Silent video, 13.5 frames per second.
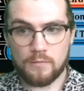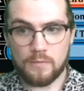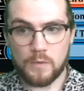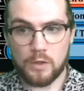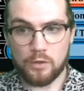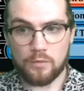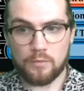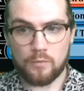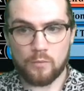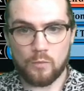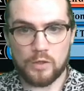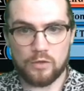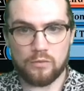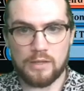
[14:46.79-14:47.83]
You know,
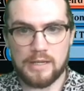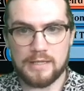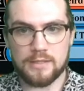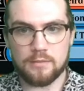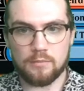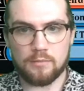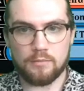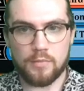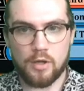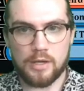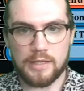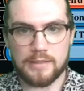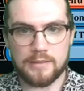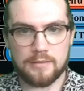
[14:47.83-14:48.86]
we do need some
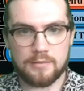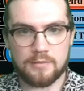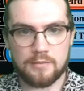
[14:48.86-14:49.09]
bodies.